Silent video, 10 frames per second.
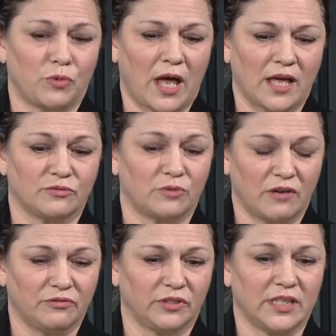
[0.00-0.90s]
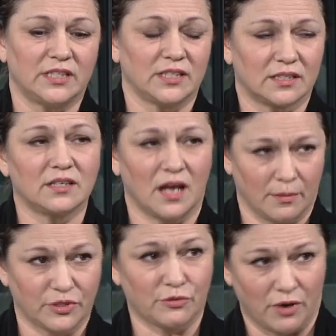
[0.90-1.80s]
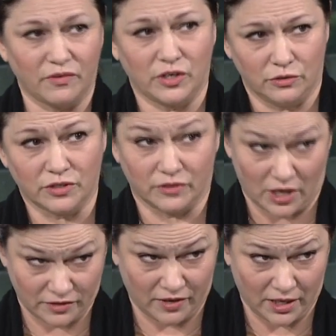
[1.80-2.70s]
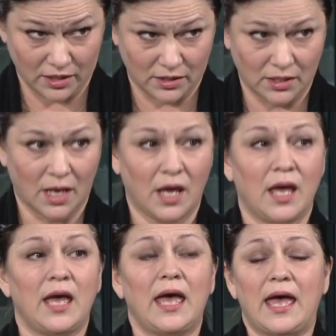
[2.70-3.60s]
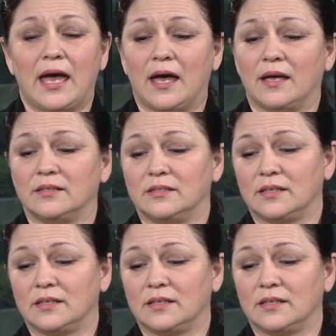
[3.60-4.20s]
has roughly 6 times the revenues of Las Vegas. And